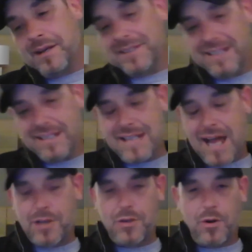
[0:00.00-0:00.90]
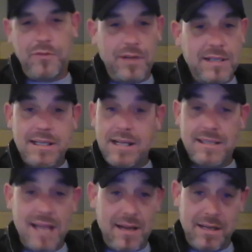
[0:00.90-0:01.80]
It's not a glory.
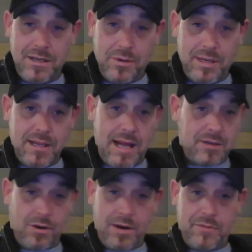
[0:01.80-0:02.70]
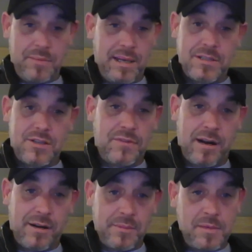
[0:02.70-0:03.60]
It's not. You don't get a lot of glory for being a
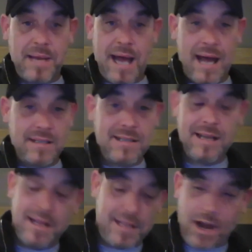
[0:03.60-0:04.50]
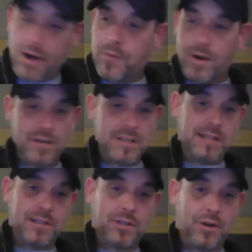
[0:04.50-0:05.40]
surveyor. I'm going to be honest. The iron workers
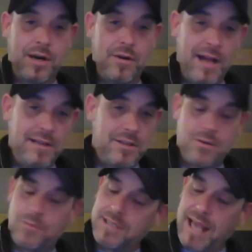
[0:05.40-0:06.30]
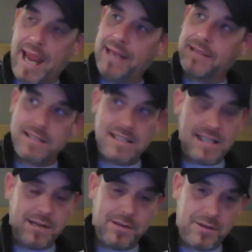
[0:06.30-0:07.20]
get the glory, right? They're the ones hanging the
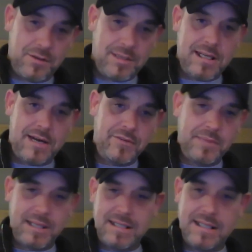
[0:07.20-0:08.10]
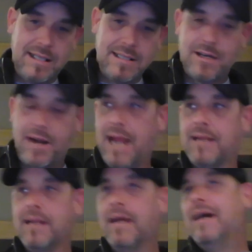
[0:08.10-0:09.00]
steel. They're the ones that everybody sees. They're
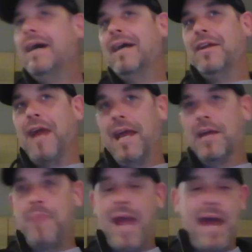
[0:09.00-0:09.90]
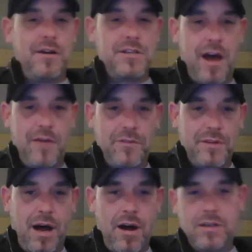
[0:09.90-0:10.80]
hanging banners off of
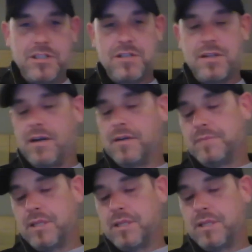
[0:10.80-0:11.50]
the arch. They're